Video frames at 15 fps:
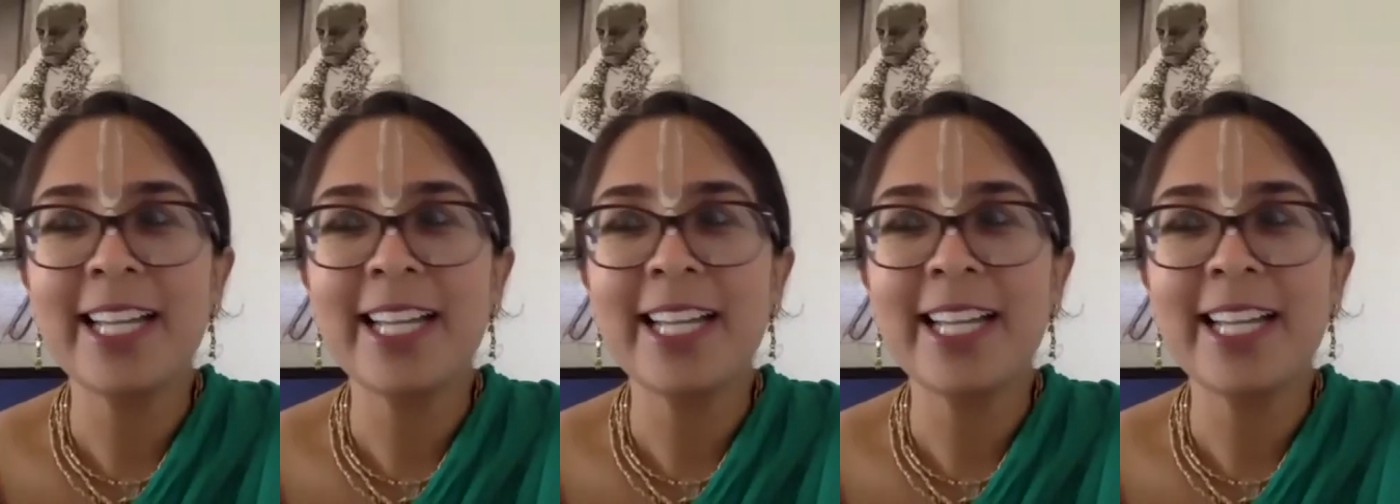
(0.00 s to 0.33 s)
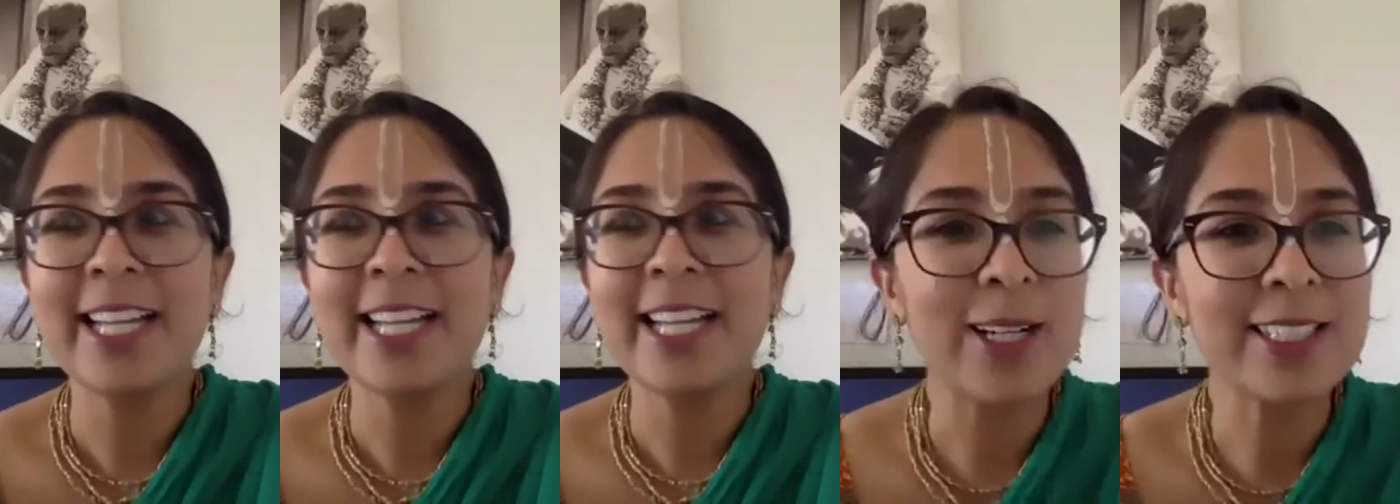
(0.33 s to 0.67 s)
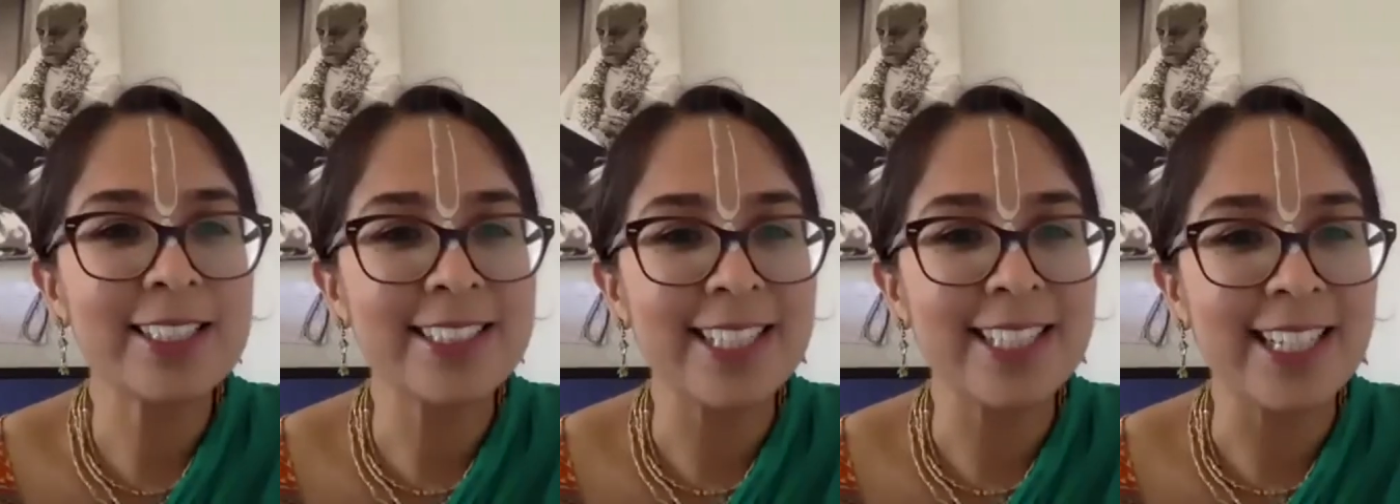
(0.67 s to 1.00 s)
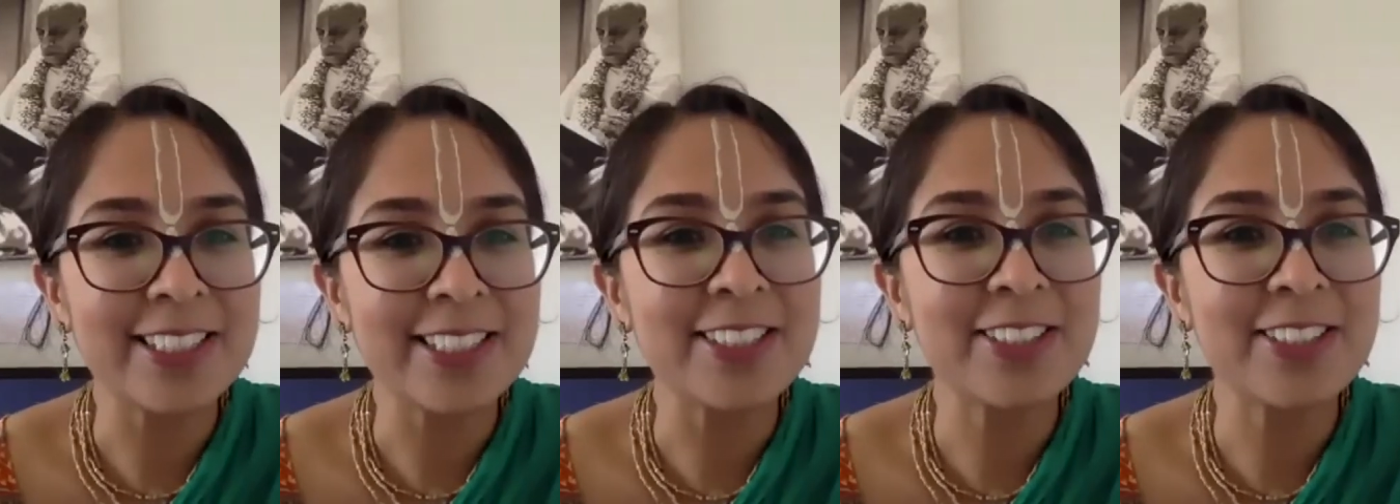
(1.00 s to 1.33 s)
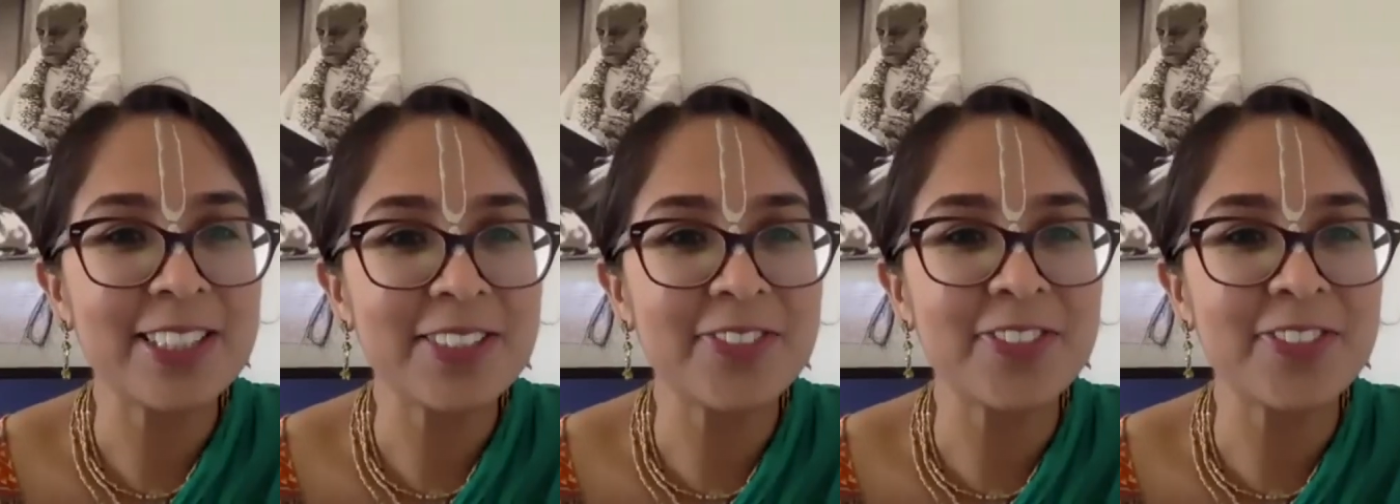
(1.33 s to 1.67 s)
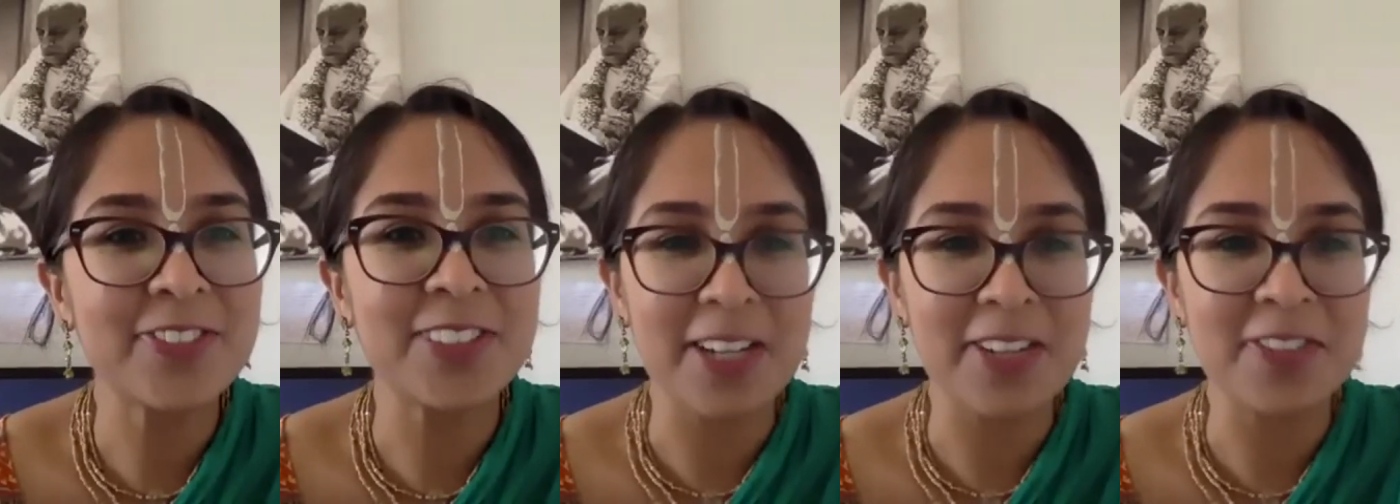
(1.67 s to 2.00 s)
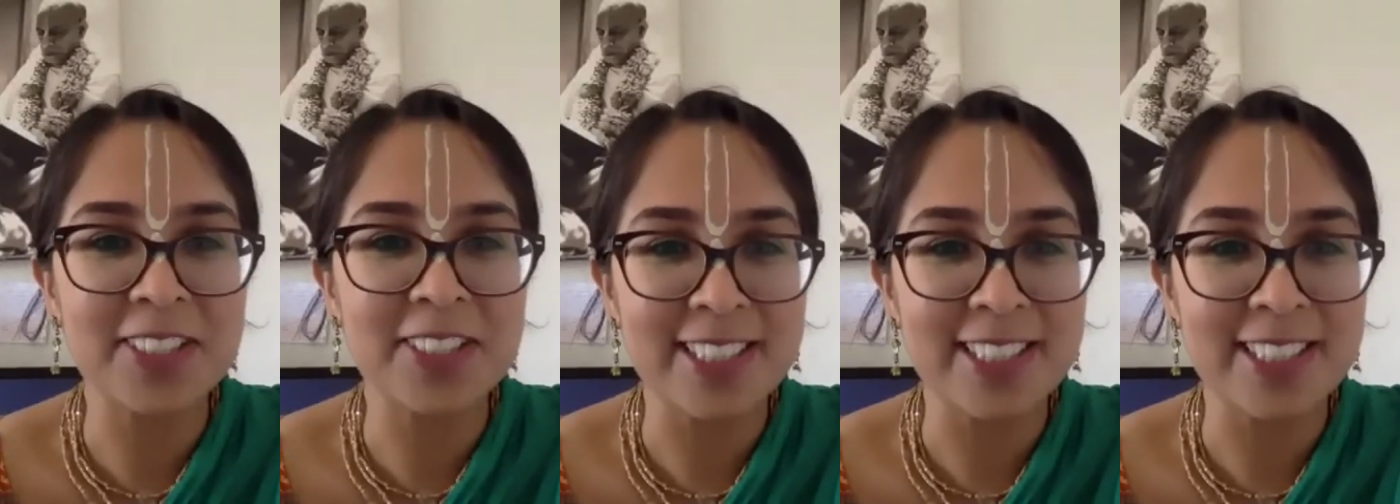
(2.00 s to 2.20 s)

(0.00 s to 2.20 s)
in lockdown in Sri Vrindavan